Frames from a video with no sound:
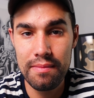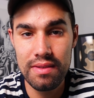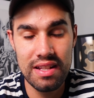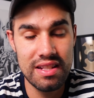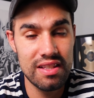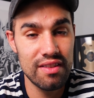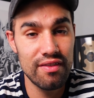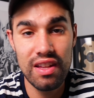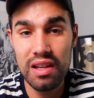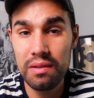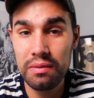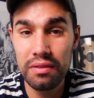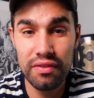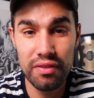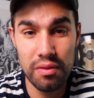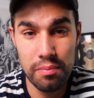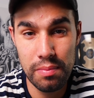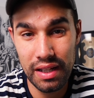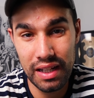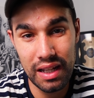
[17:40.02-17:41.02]
It's available
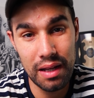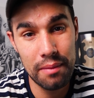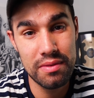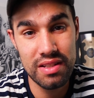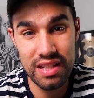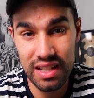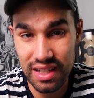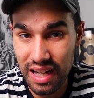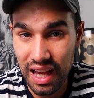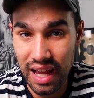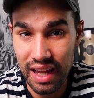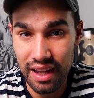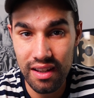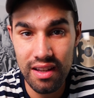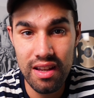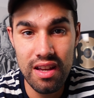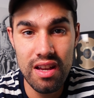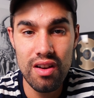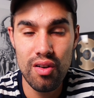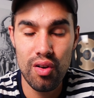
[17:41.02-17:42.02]
for pickup
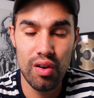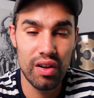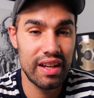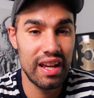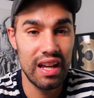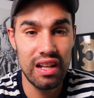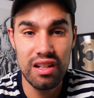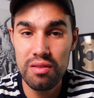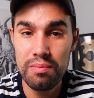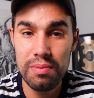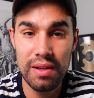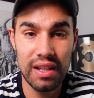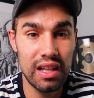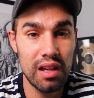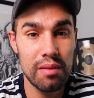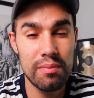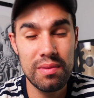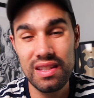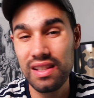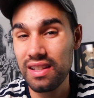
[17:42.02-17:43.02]
tonight. Or can you pick
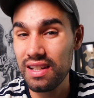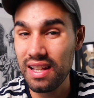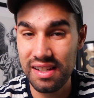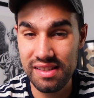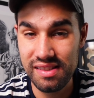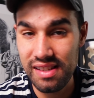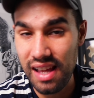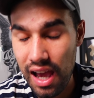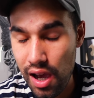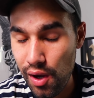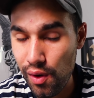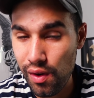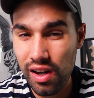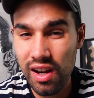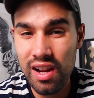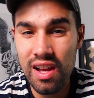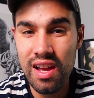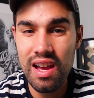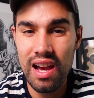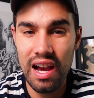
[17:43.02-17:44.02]
up in the next
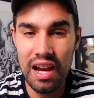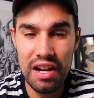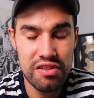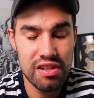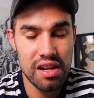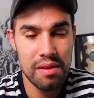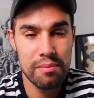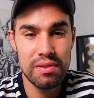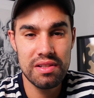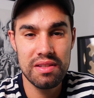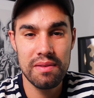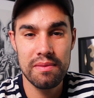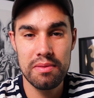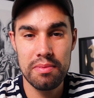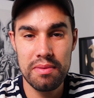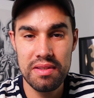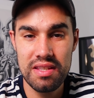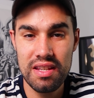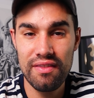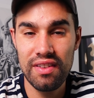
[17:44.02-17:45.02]
hour? I try and put some
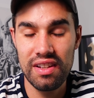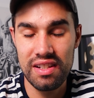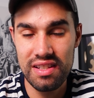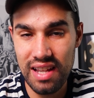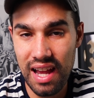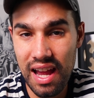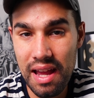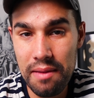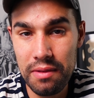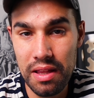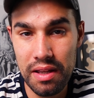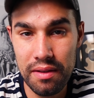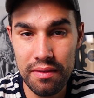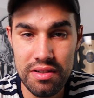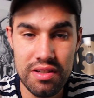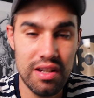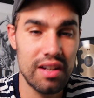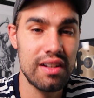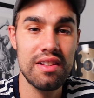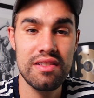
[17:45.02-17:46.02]
specific time
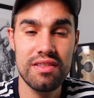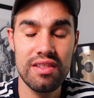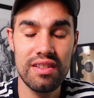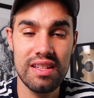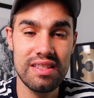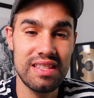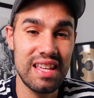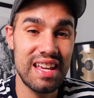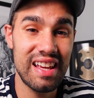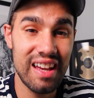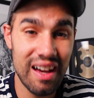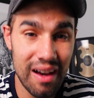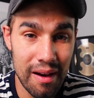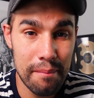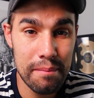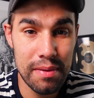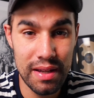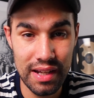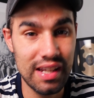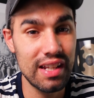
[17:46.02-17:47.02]
language on it so that they
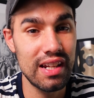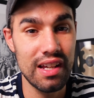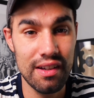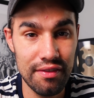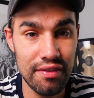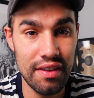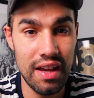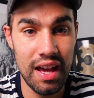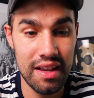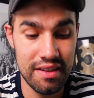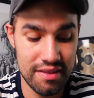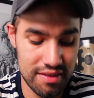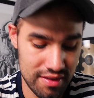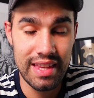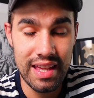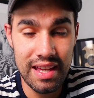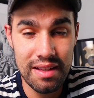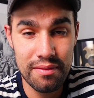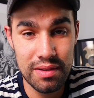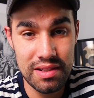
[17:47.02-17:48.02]
come pick it up fast.
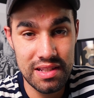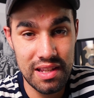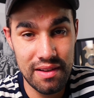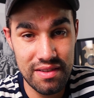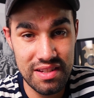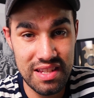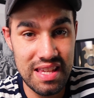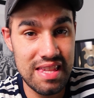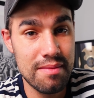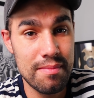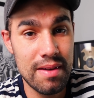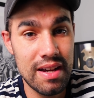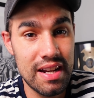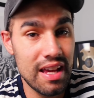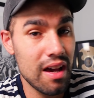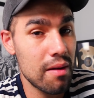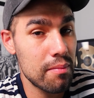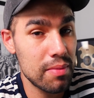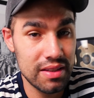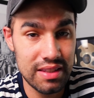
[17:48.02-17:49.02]
Then once I receive the
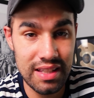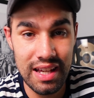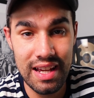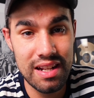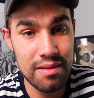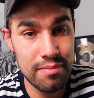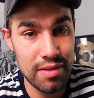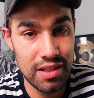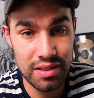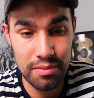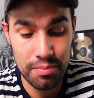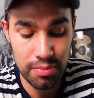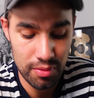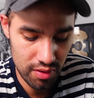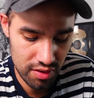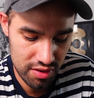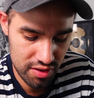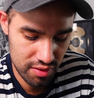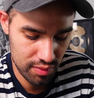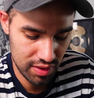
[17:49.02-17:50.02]
money, I'll put the item on the
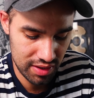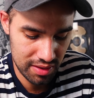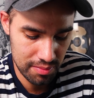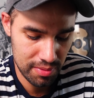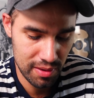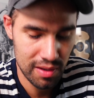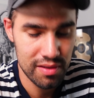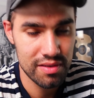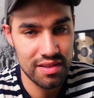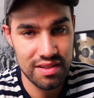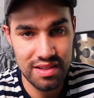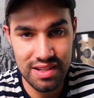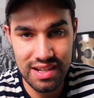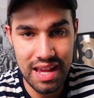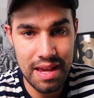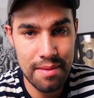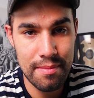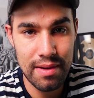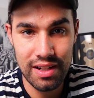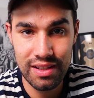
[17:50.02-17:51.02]
porch with the person's
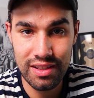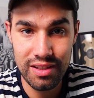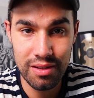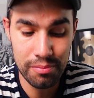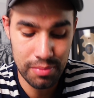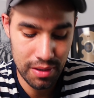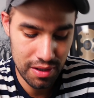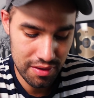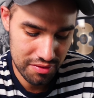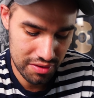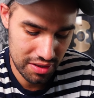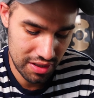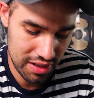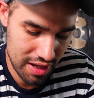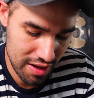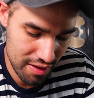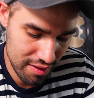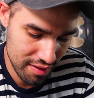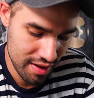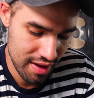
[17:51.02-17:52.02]
name on a little post-it
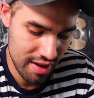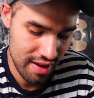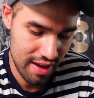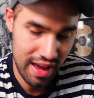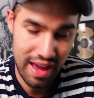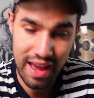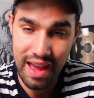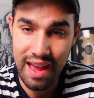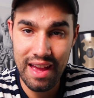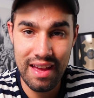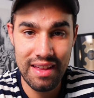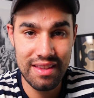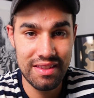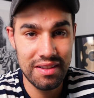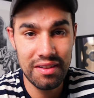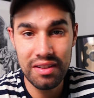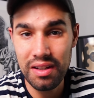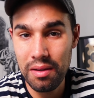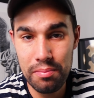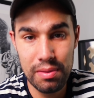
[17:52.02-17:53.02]
note, and
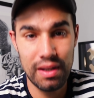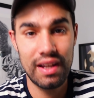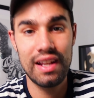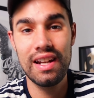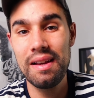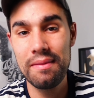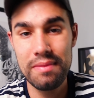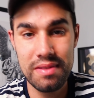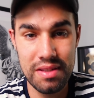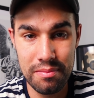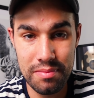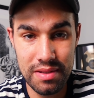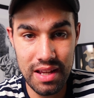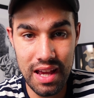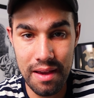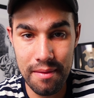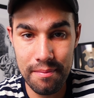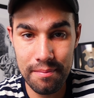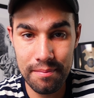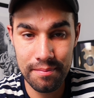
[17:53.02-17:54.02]
they'll come pick it up
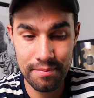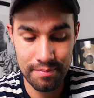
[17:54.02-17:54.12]
sometime.